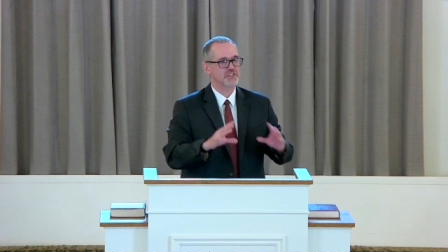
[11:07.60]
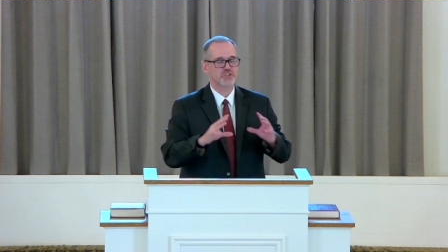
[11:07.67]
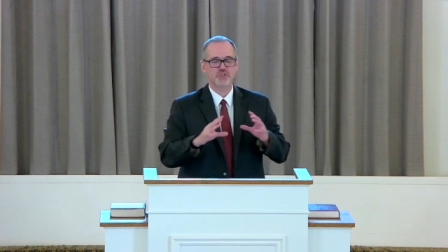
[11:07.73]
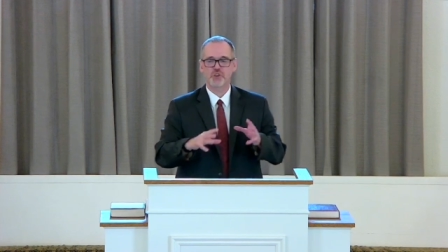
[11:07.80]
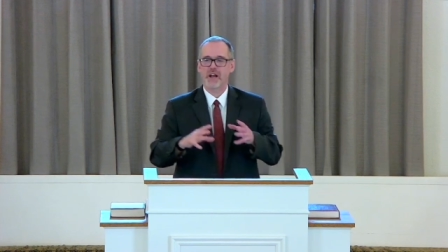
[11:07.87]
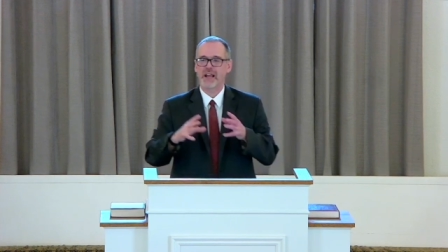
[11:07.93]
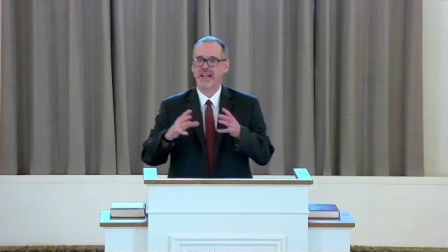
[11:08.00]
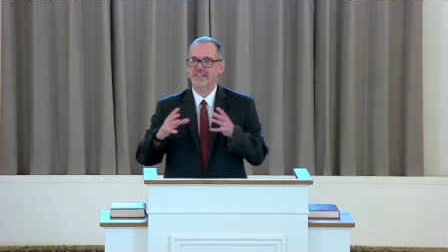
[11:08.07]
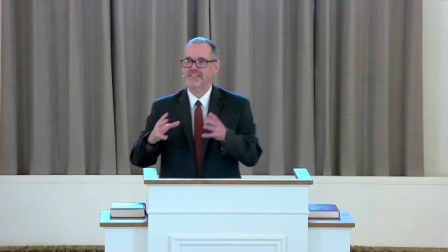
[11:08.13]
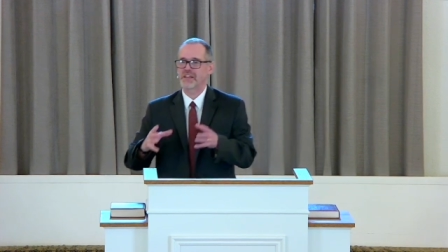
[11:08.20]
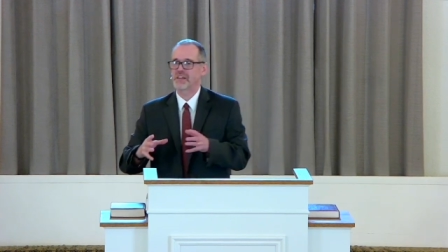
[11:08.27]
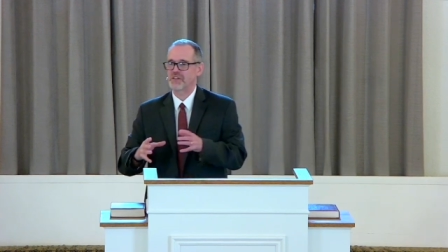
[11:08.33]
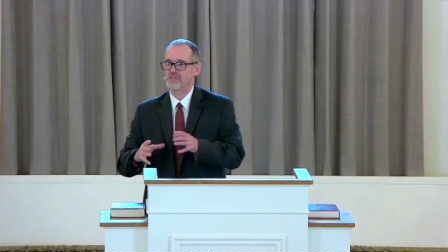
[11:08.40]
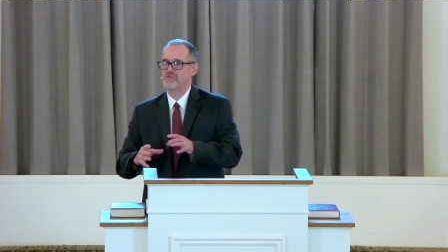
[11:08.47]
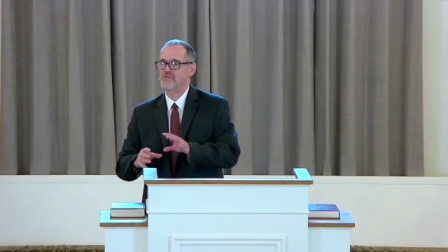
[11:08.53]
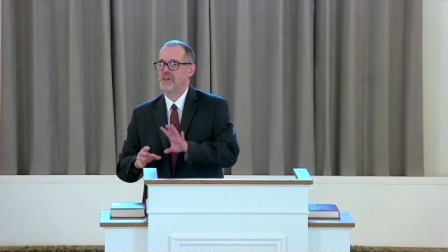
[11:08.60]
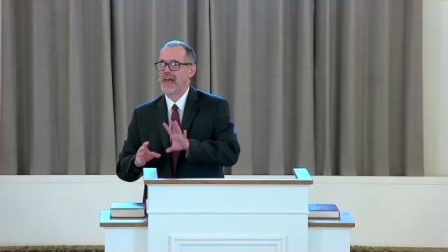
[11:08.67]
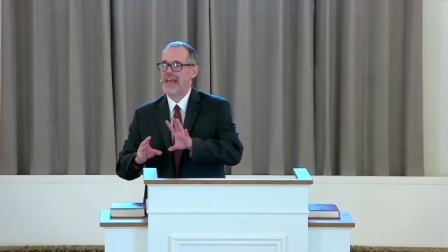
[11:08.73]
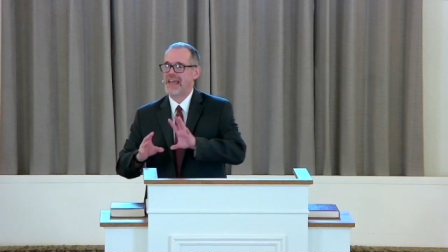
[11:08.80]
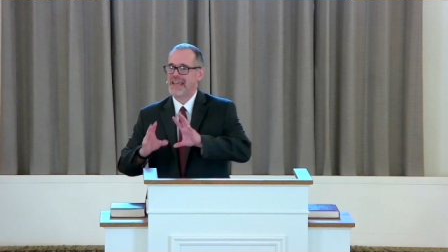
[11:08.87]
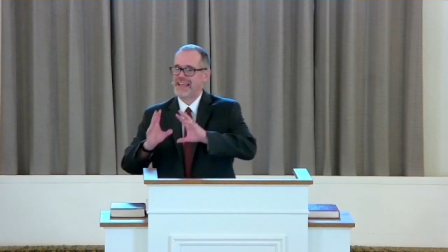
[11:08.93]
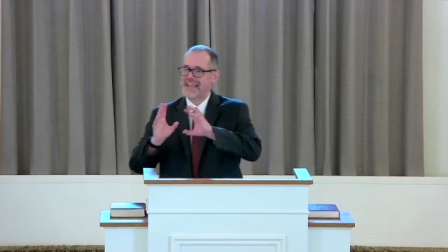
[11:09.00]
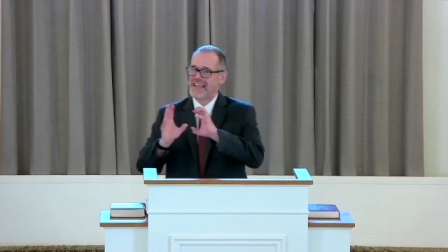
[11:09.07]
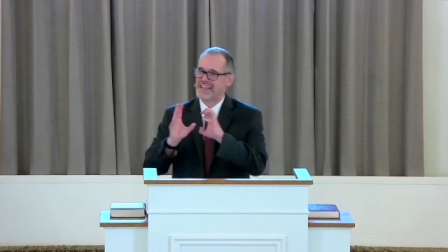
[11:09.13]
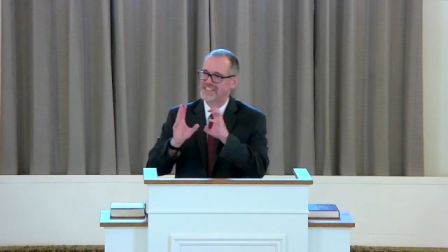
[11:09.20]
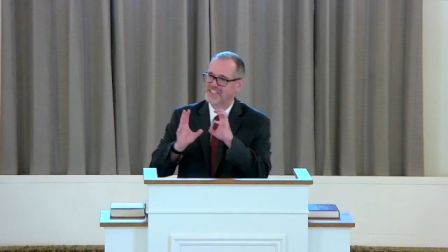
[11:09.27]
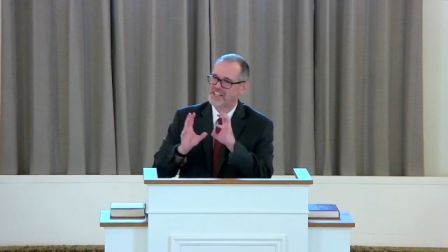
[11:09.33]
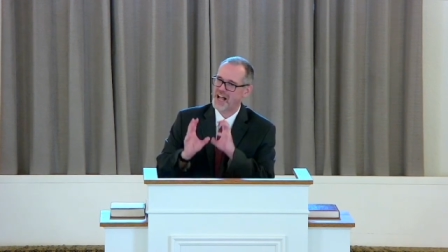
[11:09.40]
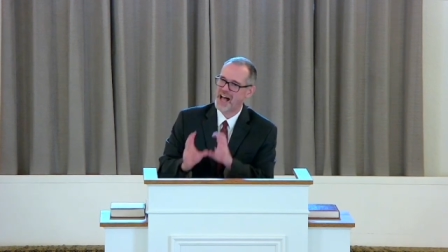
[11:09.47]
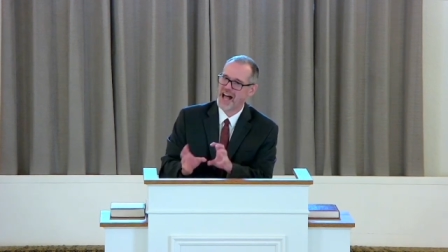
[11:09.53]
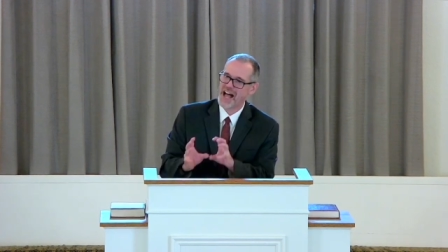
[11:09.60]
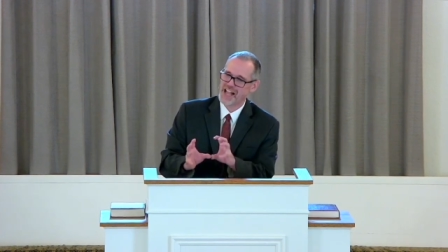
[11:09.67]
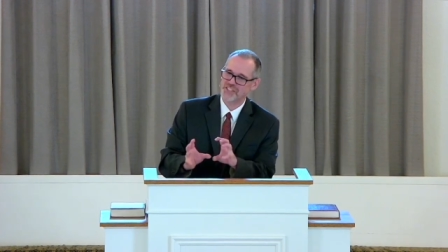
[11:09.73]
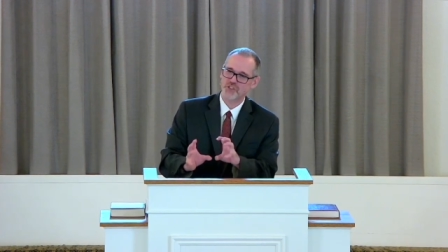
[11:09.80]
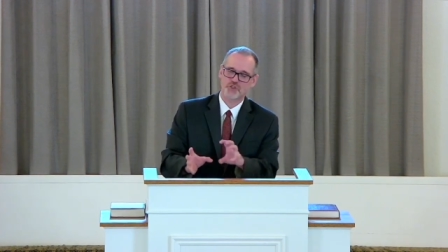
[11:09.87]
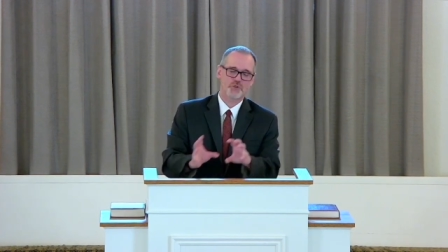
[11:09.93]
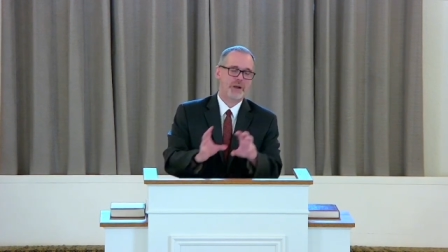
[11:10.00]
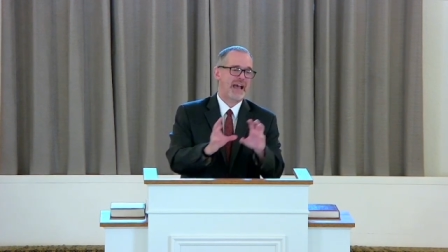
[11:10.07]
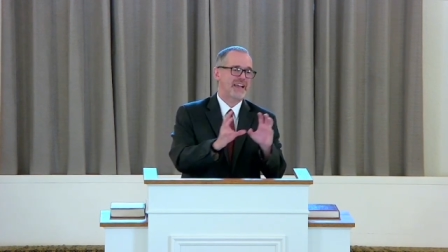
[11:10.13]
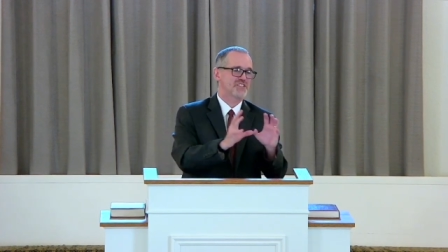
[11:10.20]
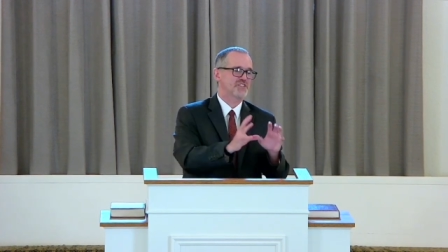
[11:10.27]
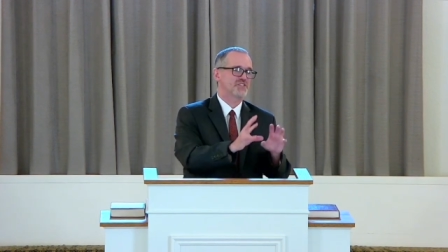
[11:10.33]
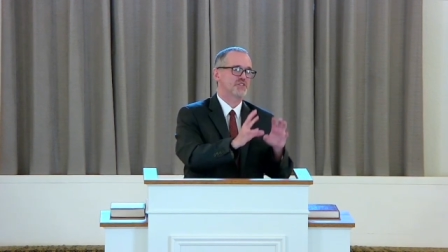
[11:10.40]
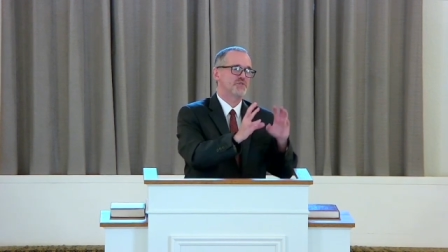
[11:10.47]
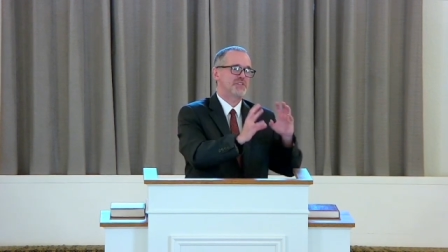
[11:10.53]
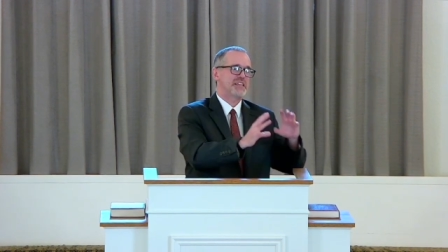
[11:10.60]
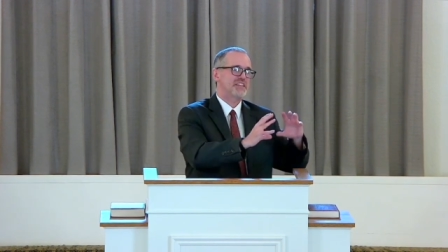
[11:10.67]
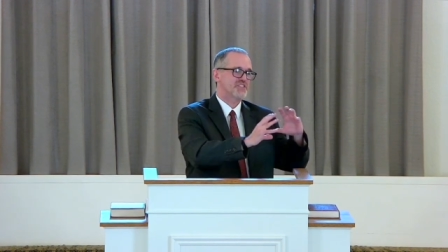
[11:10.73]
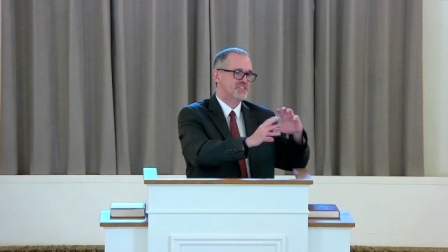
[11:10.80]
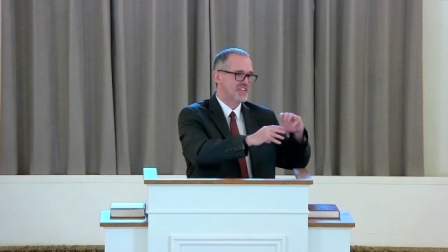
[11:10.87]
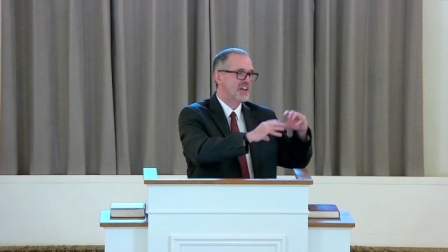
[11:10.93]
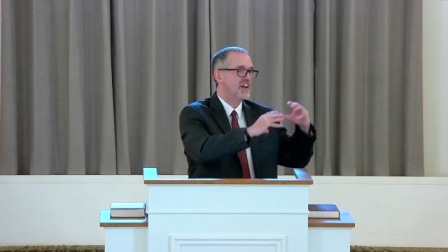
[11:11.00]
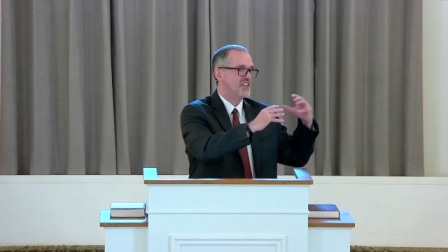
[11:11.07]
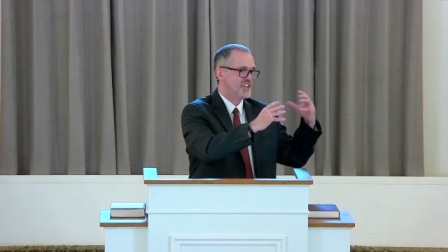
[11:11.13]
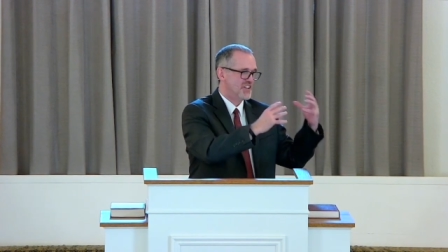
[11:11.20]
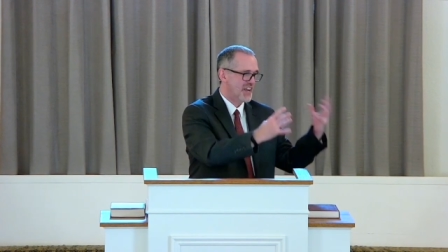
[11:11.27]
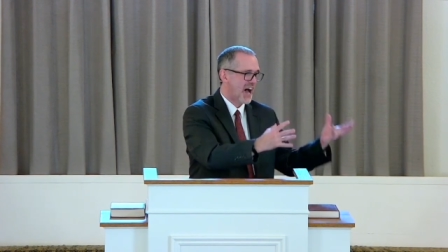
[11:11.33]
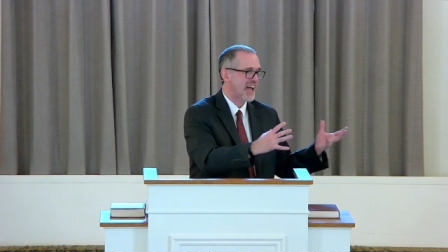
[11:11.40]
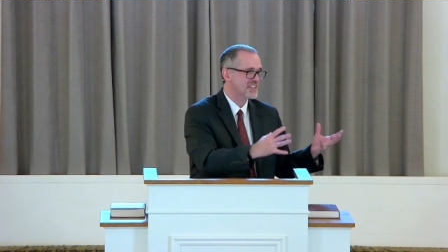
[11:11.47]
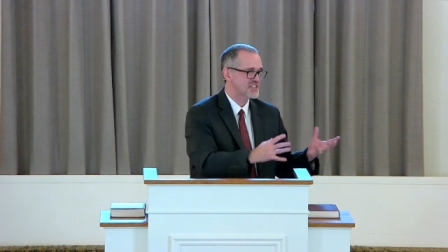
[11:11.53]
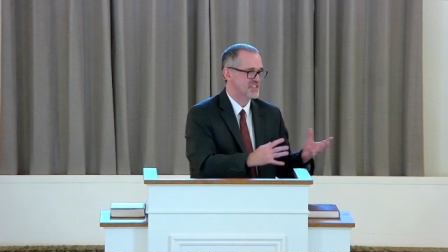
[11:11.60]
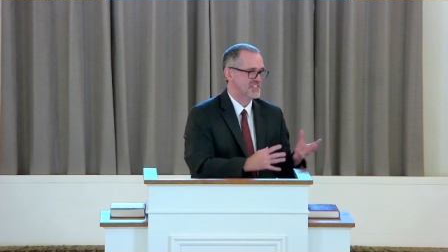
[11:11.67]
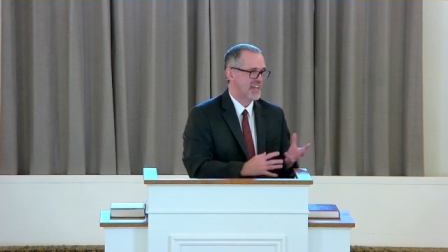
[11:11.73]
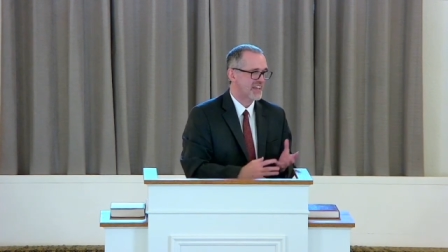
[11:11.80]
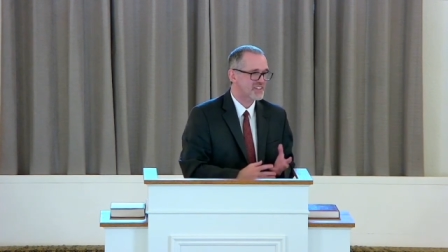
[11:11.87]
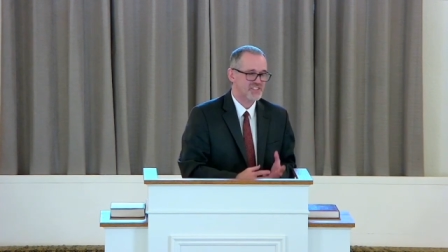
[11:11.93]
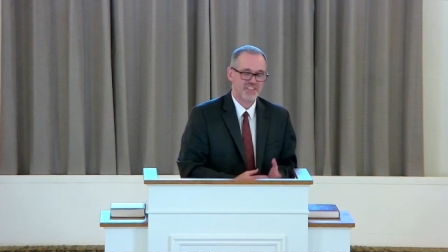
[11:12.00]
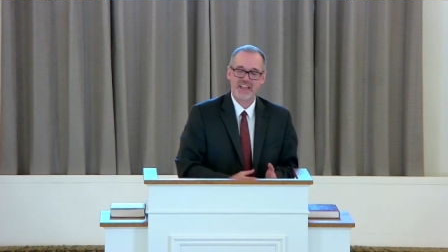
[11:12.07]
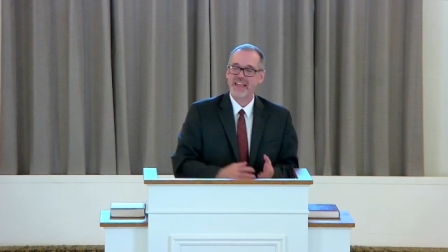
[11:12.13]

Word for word: is trying to convey, in contrast to these Gnostics,